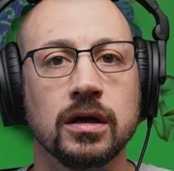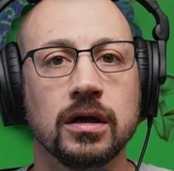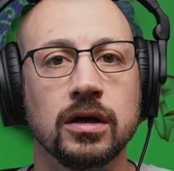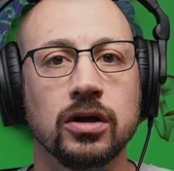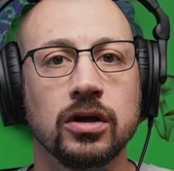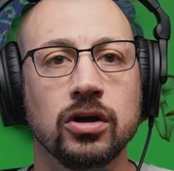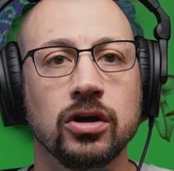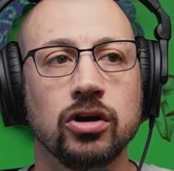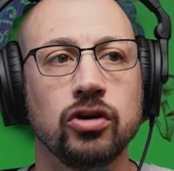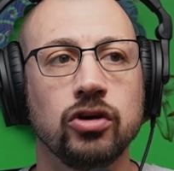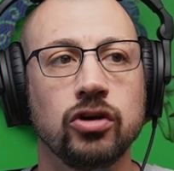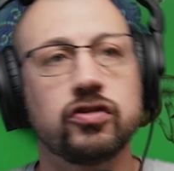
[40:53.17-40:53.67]

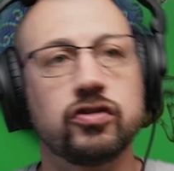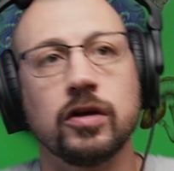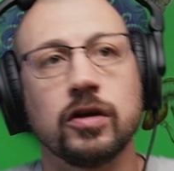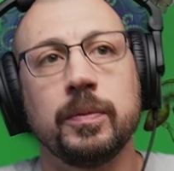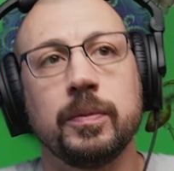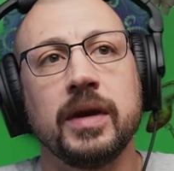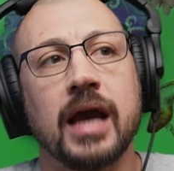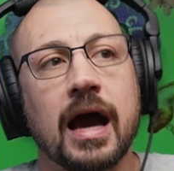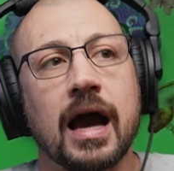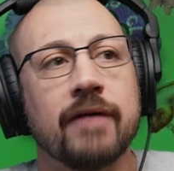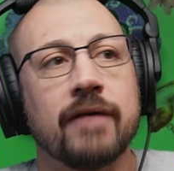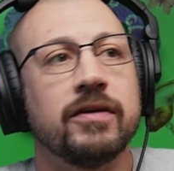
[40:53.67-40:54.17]
you should be
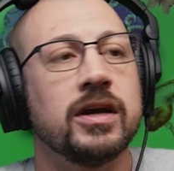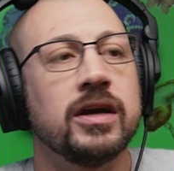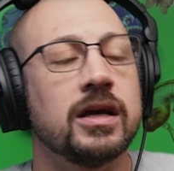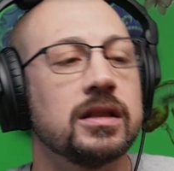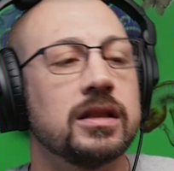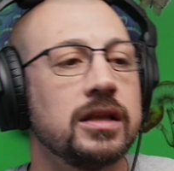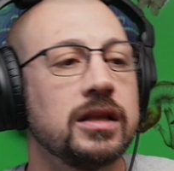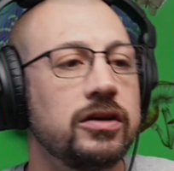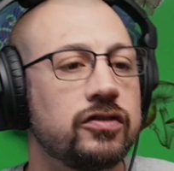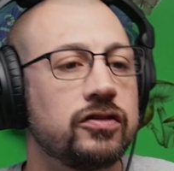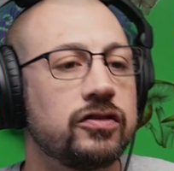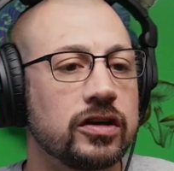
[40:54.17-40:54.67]
having at
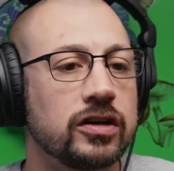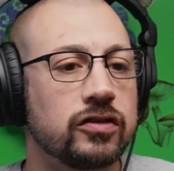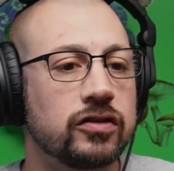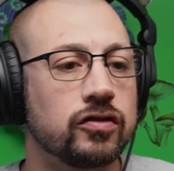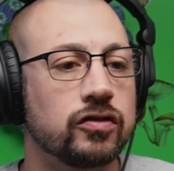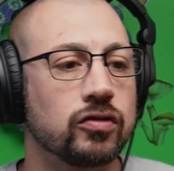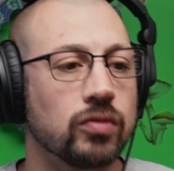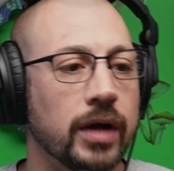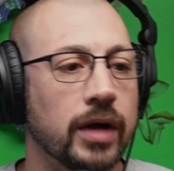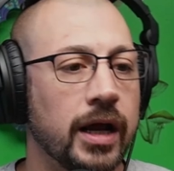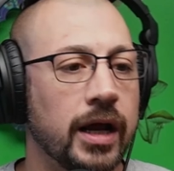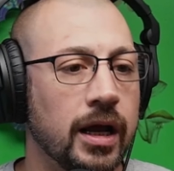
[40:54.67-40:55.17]
least six
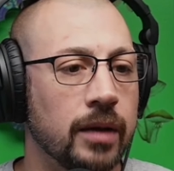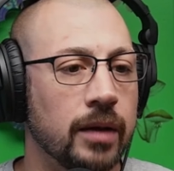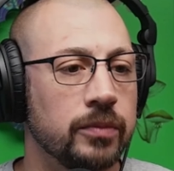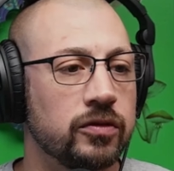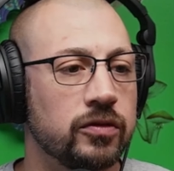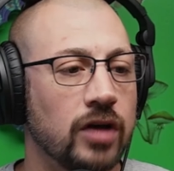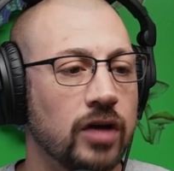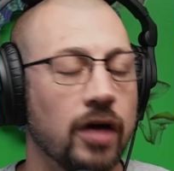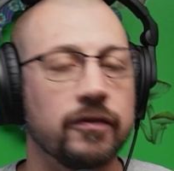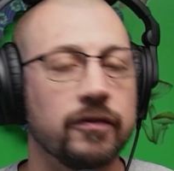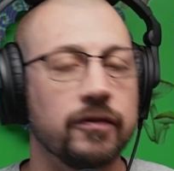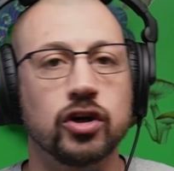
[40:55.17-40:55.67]
grams
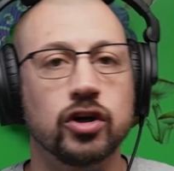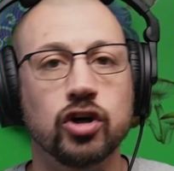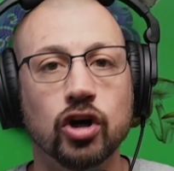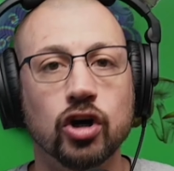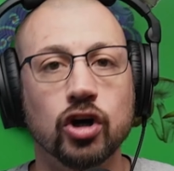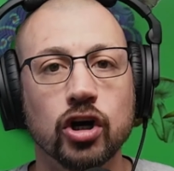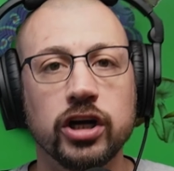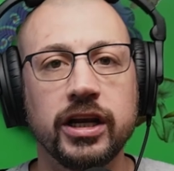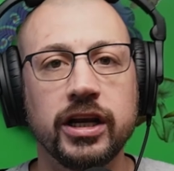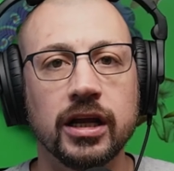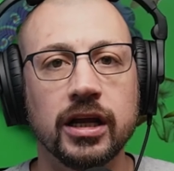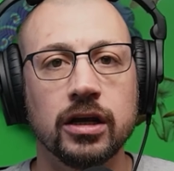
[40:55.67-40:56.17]
of
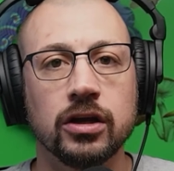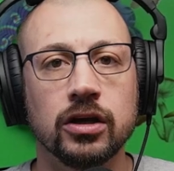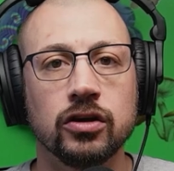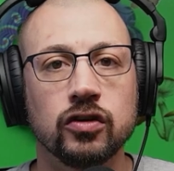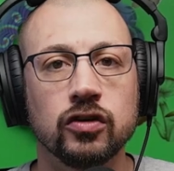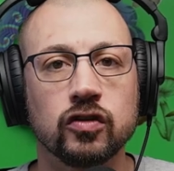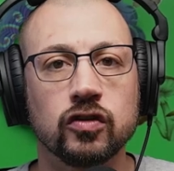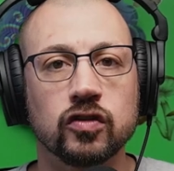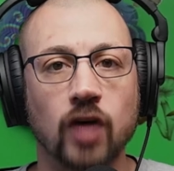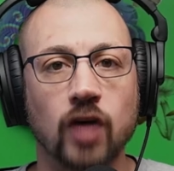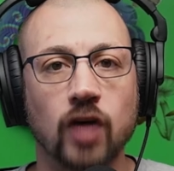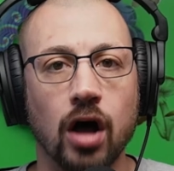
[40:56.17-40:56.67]
good
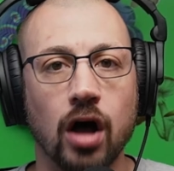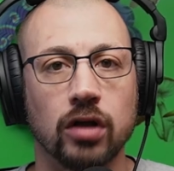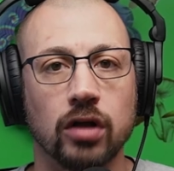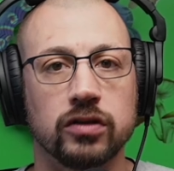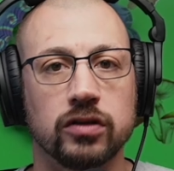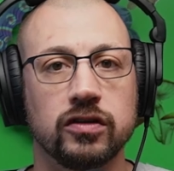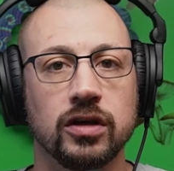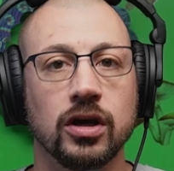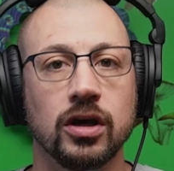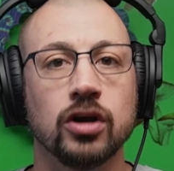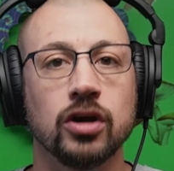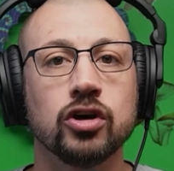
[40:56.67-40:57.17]
salt.
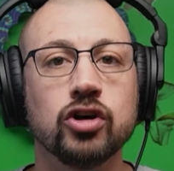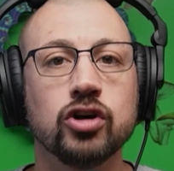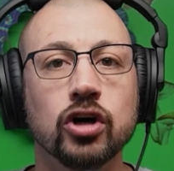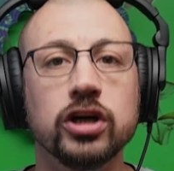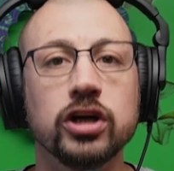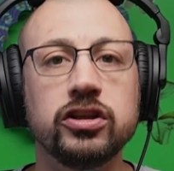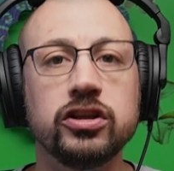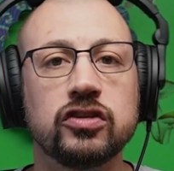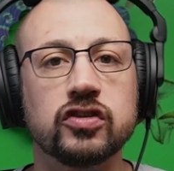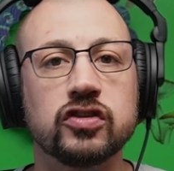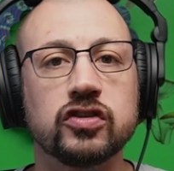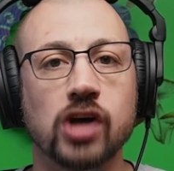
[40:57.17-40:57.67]
Good
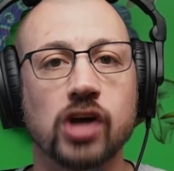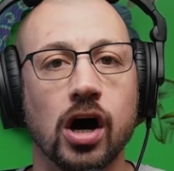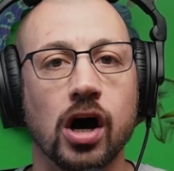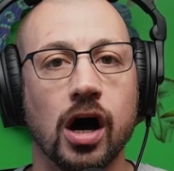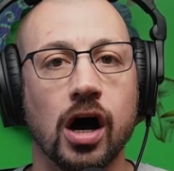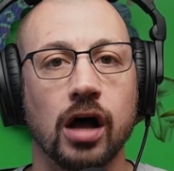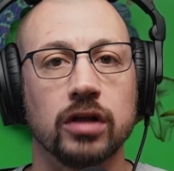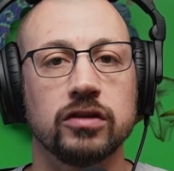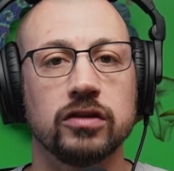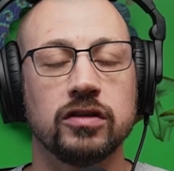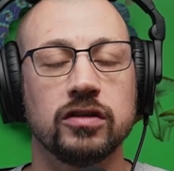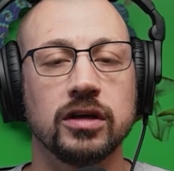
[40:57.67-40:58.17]

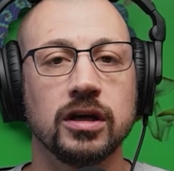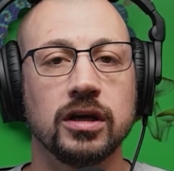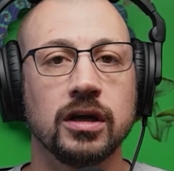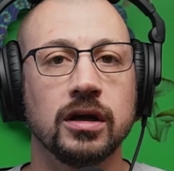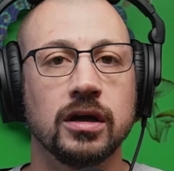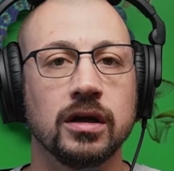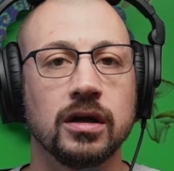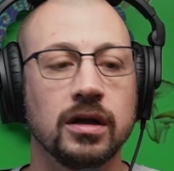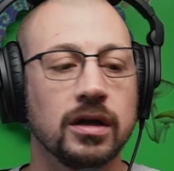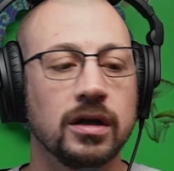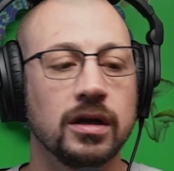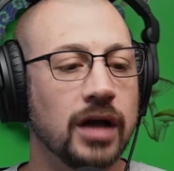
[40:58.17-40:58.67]
salt.
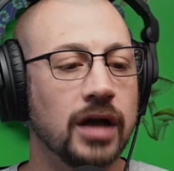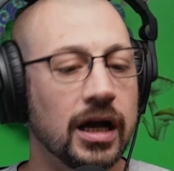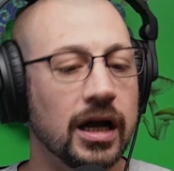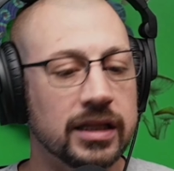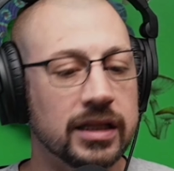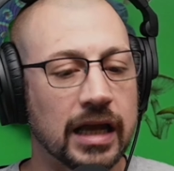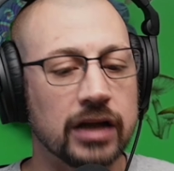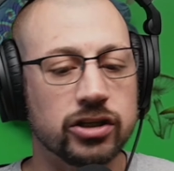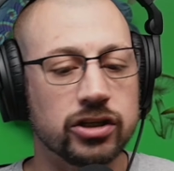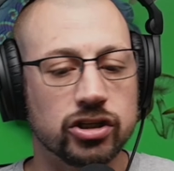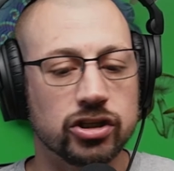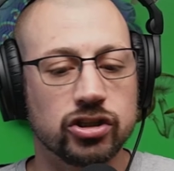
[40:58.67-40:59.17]
Not
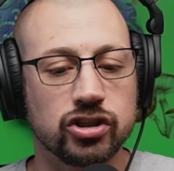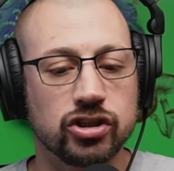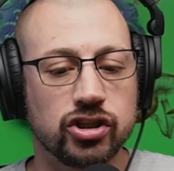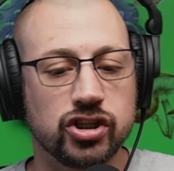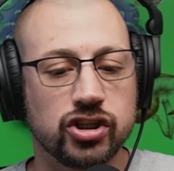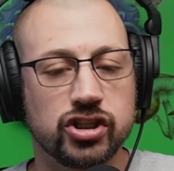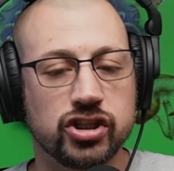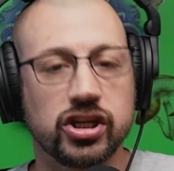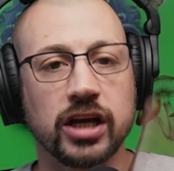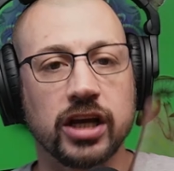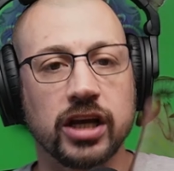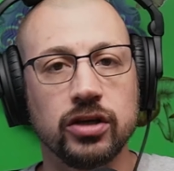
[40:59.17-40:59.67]
that
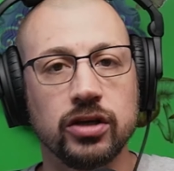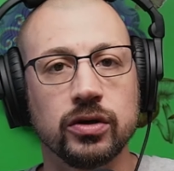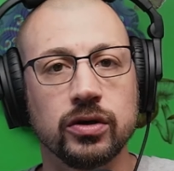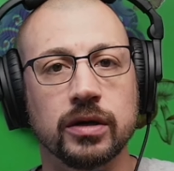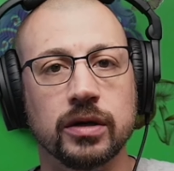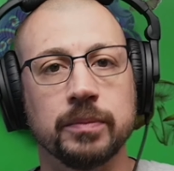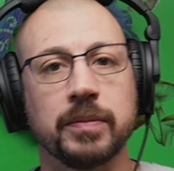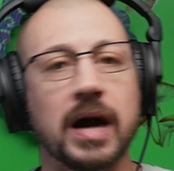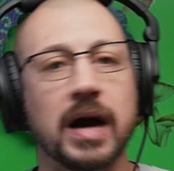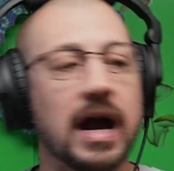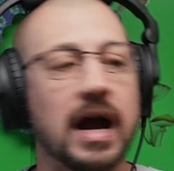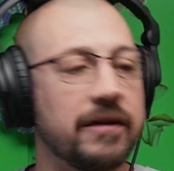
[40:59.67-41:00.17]
shit you can
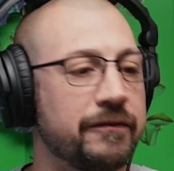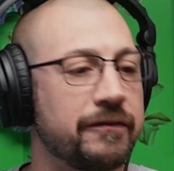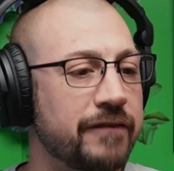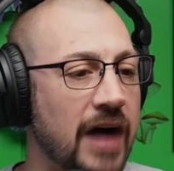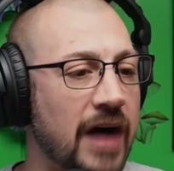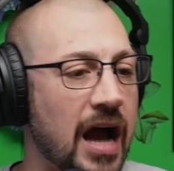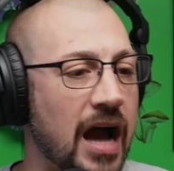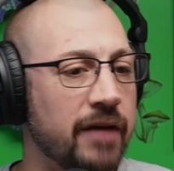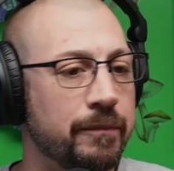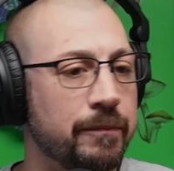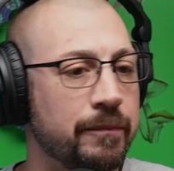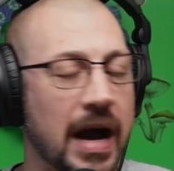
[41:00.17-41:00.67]
buy
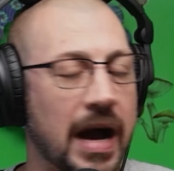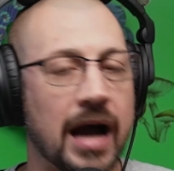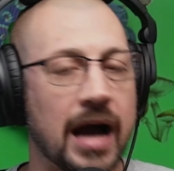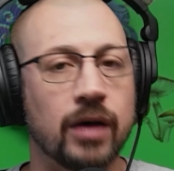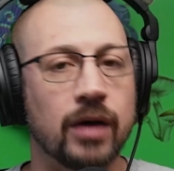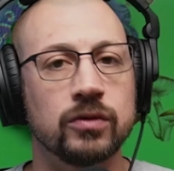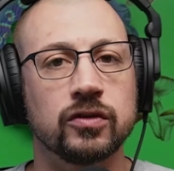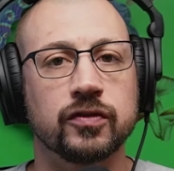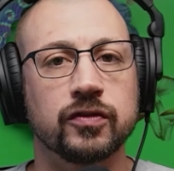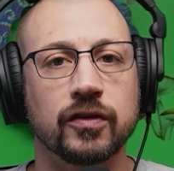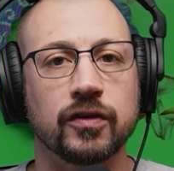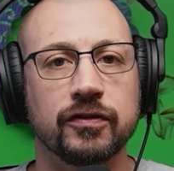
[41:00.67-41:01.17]
five pounds
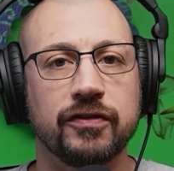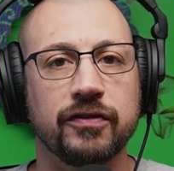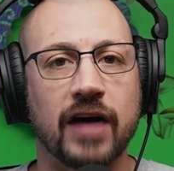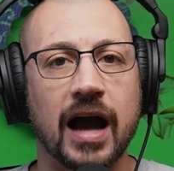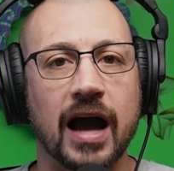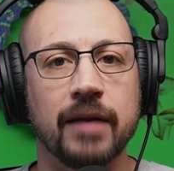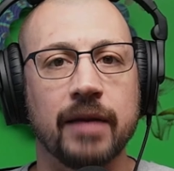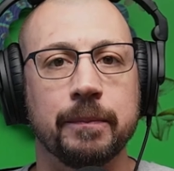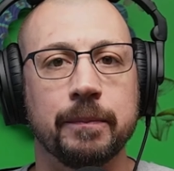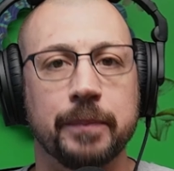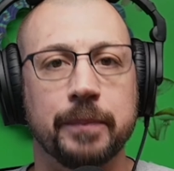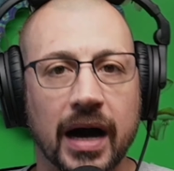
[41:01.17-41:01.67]
for
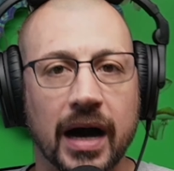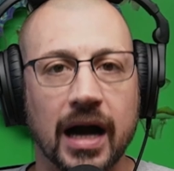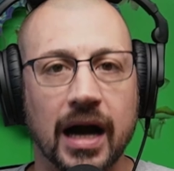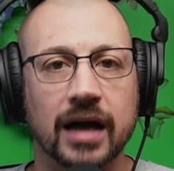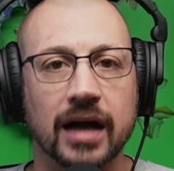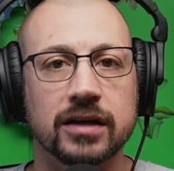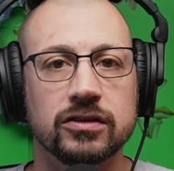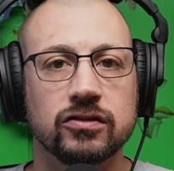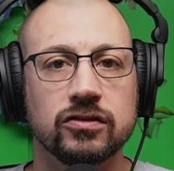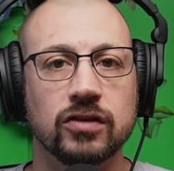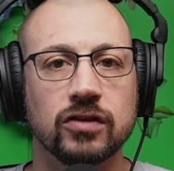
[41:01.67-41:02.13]
five bucks.